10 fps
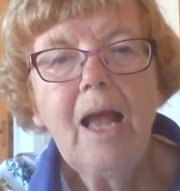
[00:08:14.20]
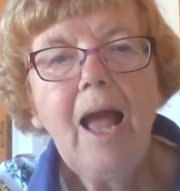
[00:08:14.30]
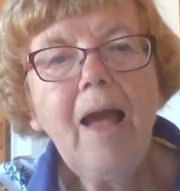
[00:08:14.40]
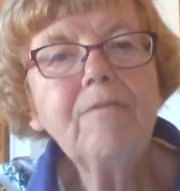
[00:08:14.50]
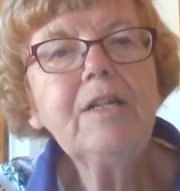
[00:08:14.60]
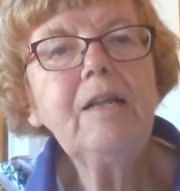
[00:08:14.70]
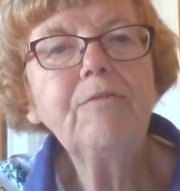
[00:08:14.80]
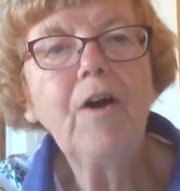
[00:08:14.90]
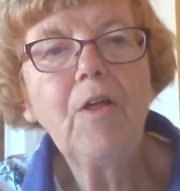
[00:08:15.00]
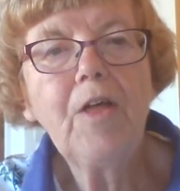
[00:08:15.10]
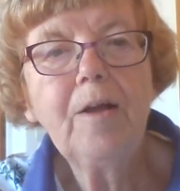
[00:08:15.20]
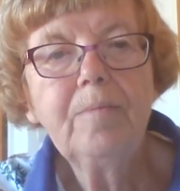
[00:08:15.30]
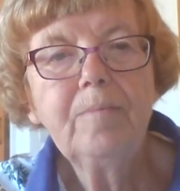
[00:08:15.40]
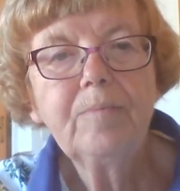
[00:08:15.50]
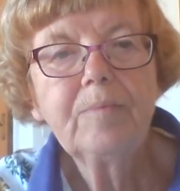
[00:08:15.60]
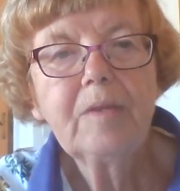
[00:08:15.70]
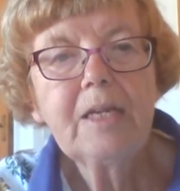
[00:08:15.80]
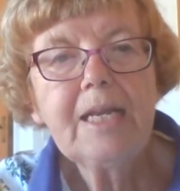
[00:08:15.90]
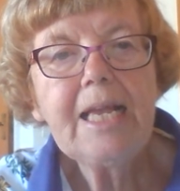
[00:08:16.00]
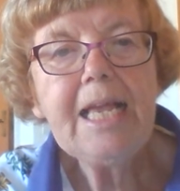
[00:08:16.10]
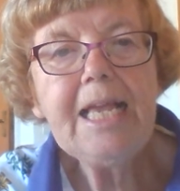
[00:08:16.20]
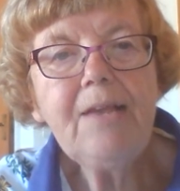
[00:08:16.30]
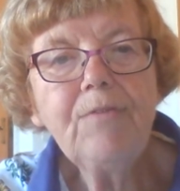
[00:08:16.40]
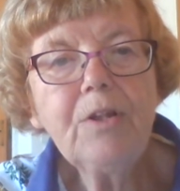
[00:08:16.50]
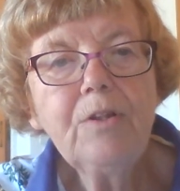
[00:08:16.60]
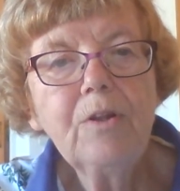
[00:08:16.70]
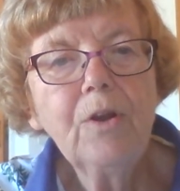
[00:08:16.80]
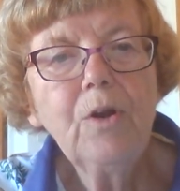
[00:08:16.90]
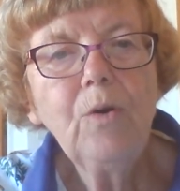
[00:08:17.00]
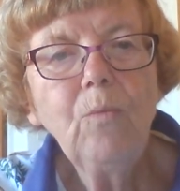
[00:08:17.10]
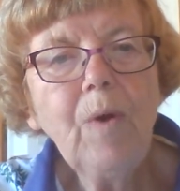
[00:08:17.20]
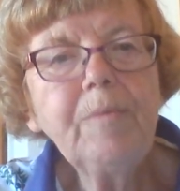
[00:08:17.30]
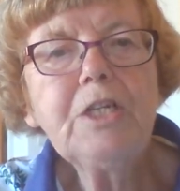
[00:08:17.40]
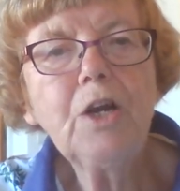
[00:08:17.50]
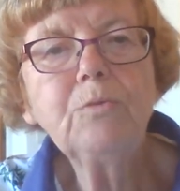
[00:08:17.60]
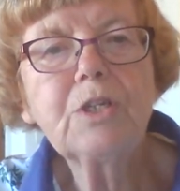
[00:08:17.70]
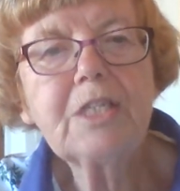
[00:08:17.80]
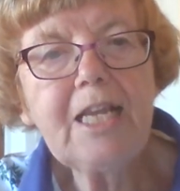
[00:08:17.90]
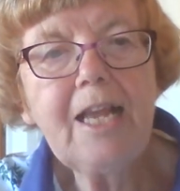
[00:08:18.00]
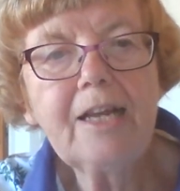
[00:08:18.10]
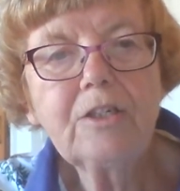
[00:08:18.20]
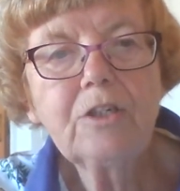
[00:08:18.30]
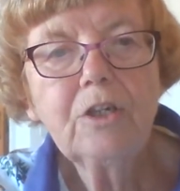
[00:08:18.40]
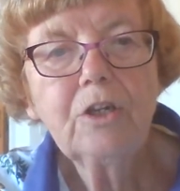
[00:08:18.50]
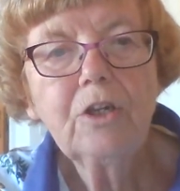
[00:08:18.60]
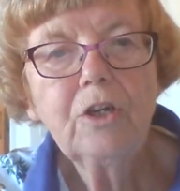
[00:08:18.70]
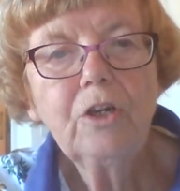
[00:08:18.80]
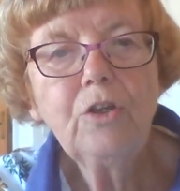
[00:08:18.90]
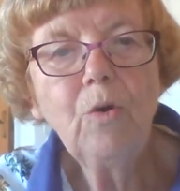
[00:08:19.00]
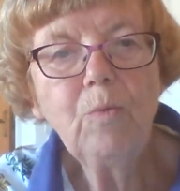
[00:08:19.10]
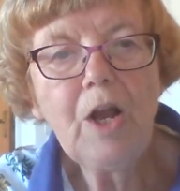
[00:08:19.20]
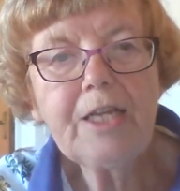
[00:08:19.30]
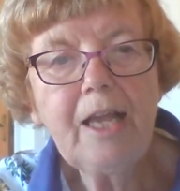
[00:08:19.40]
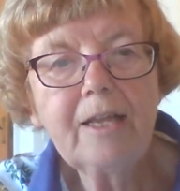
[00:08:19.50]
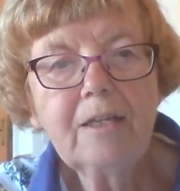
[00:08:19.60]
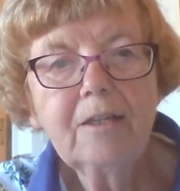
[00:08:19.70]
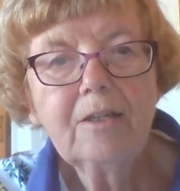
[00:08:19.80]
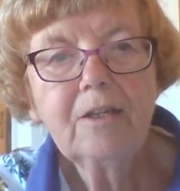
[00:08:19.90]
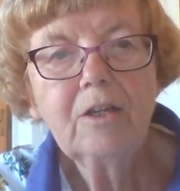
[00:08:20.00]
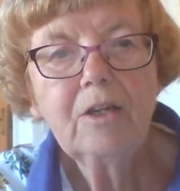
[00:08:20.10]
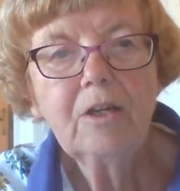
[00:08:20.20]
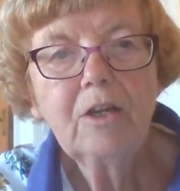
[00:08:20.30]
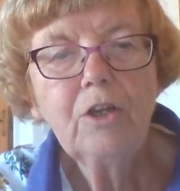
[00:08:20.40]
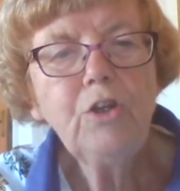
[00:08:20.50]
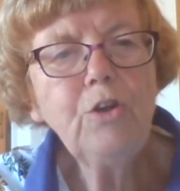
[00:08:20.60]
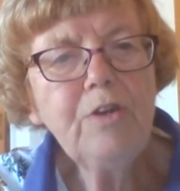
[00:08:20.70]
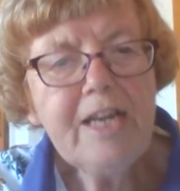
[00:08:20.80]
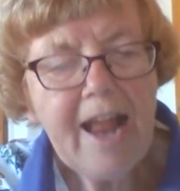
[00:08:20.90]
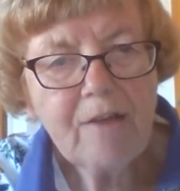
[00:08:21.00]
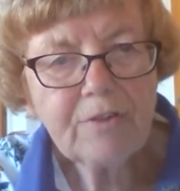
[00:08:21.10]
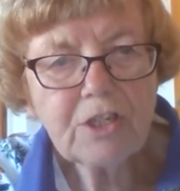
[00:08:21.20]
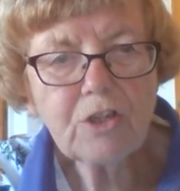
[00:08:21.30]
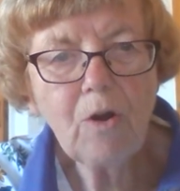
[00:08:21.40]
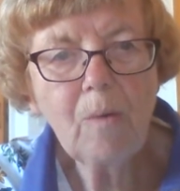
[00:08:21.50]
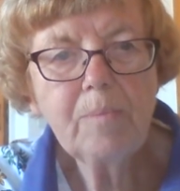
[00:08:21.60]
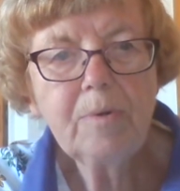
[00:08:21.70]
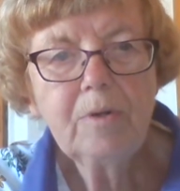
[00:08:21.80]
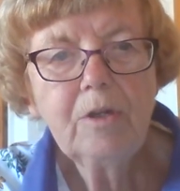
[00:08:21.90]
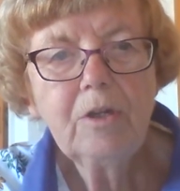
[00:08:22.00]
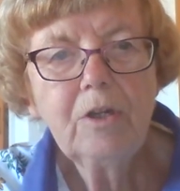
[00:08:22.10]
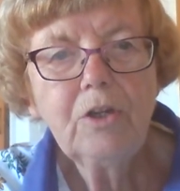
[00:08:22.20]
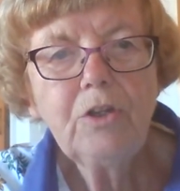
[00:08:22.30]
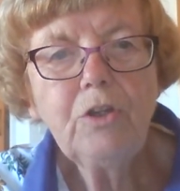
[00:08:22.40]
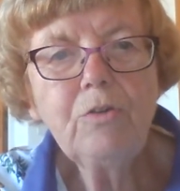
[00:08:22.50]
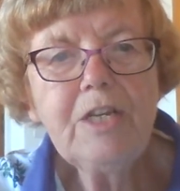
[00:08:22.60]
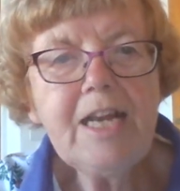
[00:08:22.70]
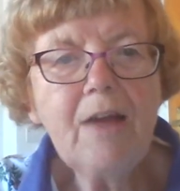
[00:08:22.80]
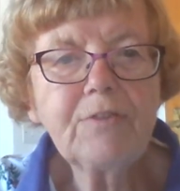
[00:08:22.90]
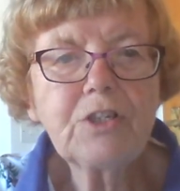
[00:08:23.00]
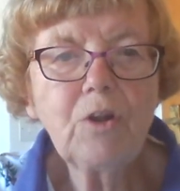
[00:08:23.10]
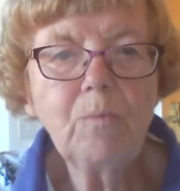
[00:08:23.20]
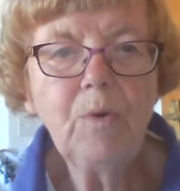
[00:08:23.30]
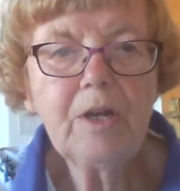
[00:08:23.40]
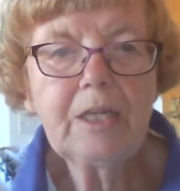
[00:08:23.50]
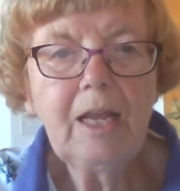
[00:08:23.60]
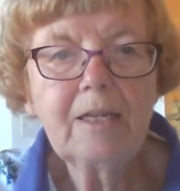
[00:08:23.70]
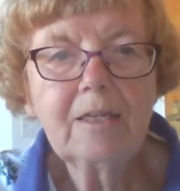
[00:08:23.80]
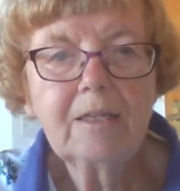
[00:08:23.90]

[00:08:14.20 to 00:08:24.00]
Heavenly Father, even when we don't see it, you're working. You never stop. You never stop working.